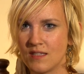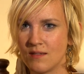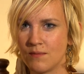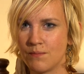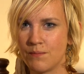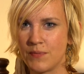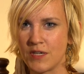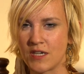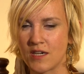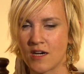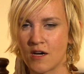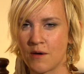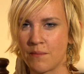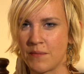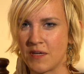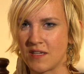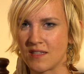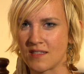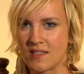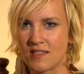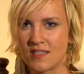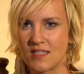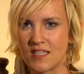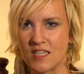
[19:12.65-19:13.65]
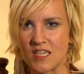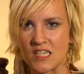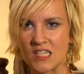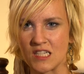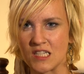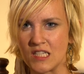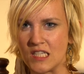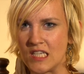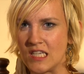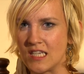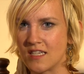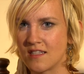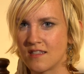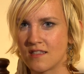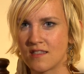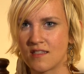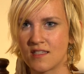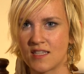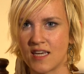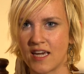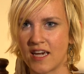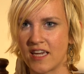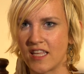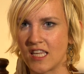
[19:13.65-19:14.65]
becoming sickly and
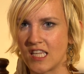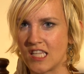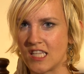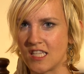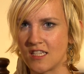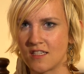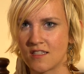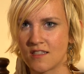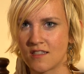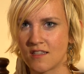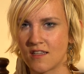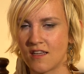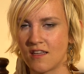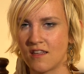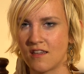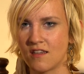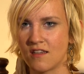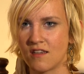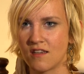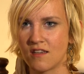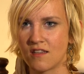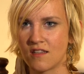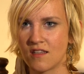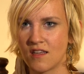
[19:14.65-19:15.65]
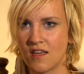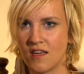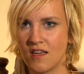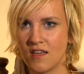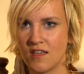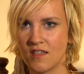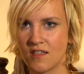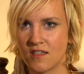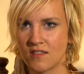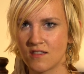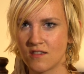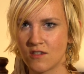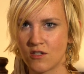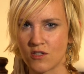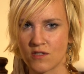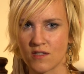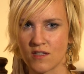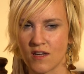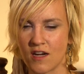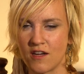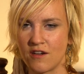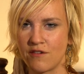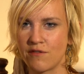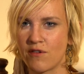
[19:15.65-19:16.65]
stagnant and just
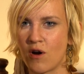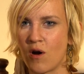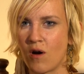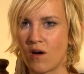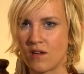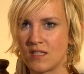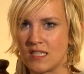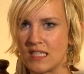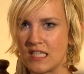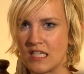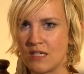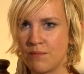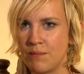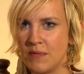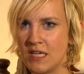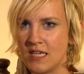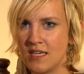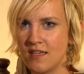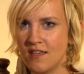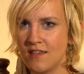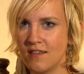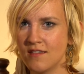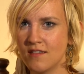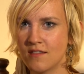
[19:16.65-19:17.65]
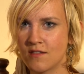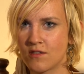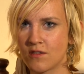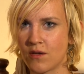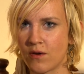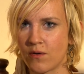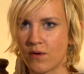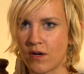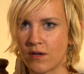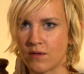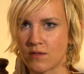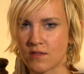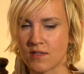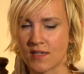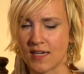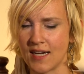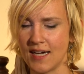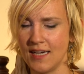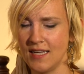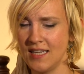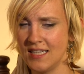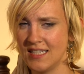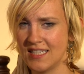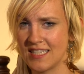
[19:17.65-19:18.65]
kind of haunting me. So I was like,
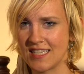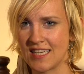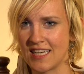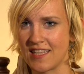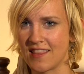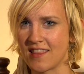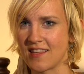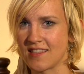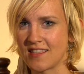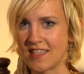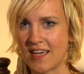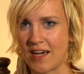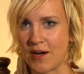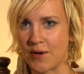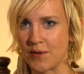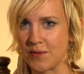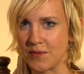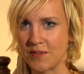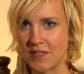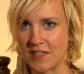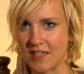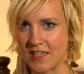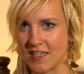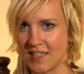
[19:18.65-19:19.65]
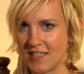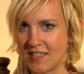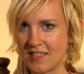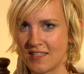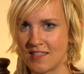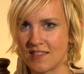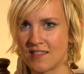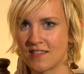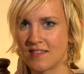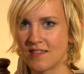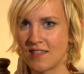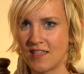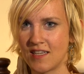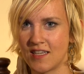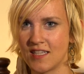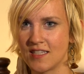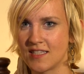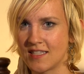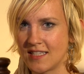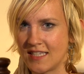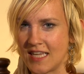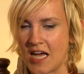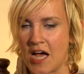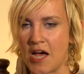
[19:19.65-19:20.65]
I need to get this out. Like, it's,
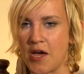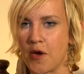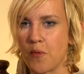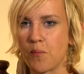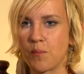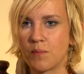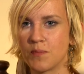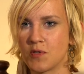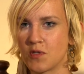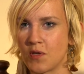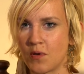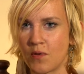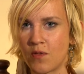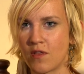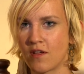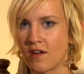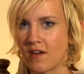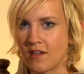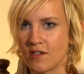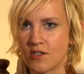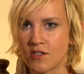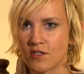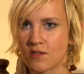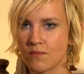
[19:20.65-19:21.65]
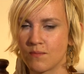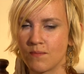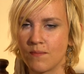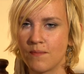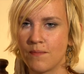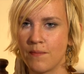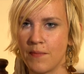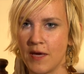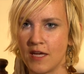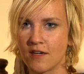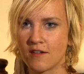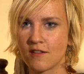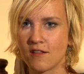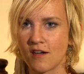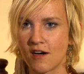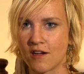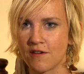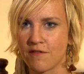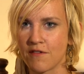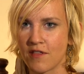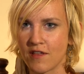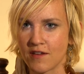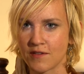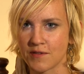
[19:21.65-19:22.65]
it's time. So then I just made a lot
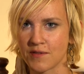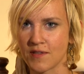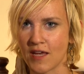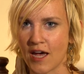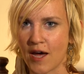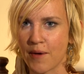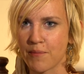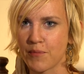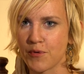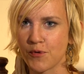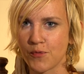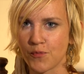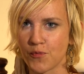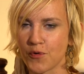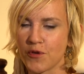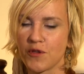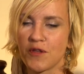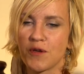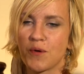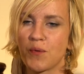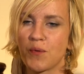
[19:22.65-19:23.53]
of things happen really